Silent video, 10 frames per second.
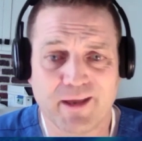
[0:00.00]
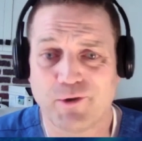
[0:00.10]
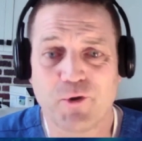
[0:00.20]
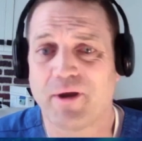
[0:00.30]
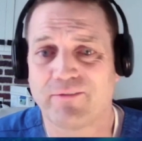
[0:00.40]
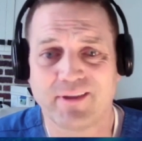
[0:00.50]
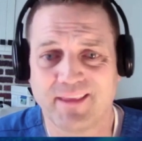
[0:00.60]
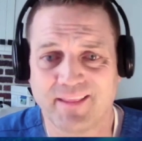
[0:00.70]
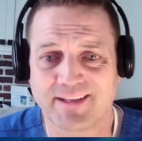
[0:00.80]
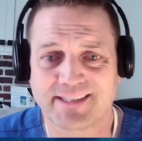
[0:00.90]
I don't know
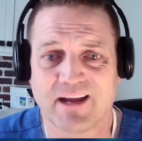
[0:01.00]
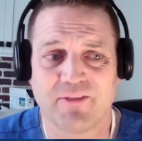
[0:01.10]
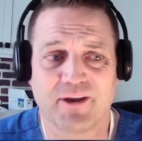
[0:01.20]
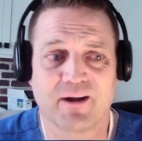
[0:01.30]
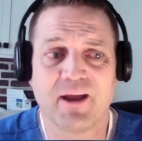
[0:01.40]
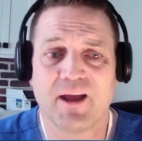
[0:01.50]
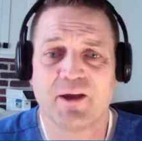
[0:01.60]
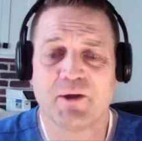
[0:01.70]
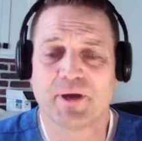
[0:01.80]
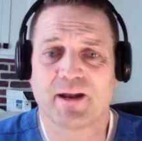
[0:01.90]
everything that's out there,
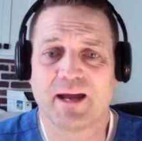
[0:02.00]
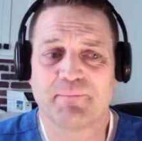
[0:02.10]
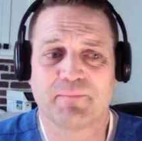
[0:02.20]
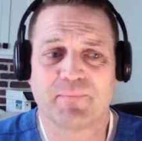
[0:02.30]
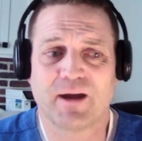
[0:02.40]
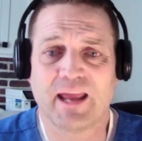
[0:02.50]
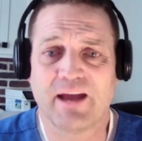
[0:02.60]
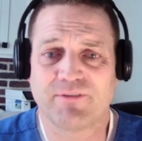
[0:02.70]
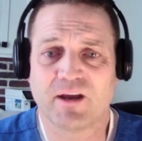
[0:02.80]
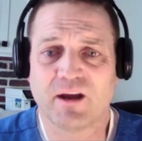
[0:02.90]
but I
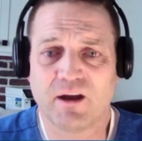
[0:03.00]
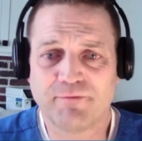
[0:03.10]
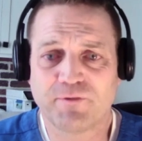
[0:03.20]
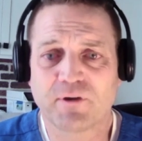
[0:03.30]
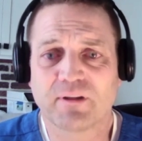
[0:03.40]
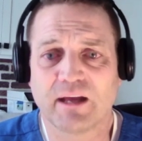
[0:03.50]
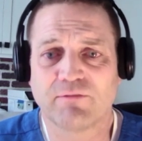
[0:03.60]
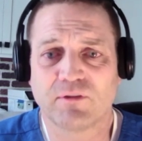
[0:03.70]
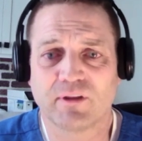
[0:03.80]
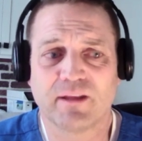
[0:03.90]
have a comfort
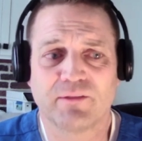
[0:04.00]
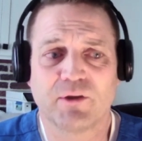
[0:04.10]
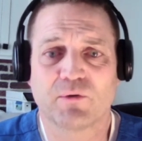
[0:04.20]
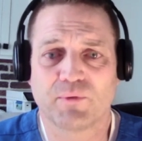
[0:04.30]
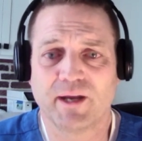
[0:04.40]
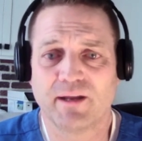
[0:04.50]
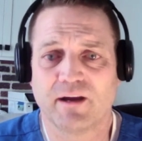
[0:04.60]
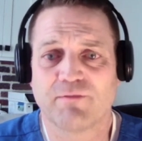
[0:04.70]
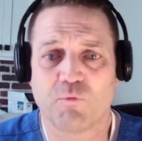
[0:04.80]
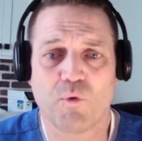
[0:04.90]
level in the arena
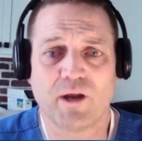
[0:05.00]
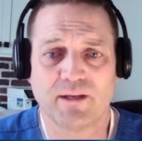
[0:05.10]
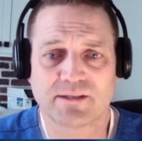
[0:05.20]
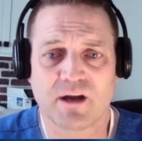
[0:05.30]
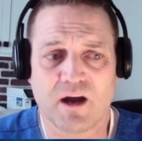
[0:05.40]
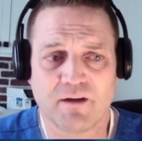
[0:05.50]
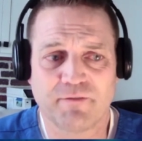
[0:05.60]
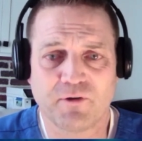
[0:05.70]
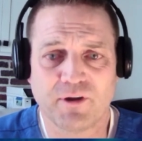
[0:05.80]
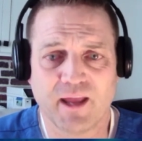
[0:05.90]
of what is
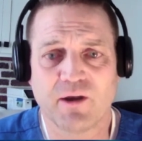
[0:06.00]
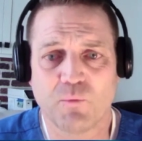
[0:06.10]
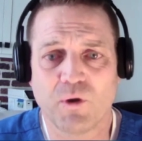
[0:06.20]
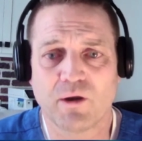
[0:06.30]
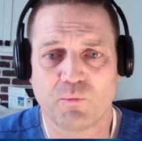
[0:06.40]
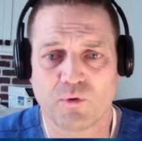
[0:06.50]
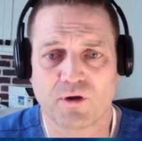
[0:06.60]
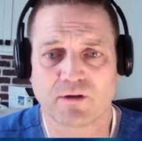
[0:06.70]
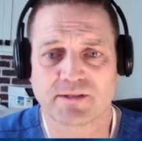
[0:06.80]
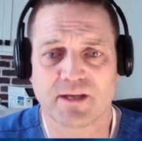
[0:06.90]
offered and what
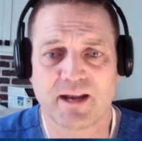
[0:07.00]
works.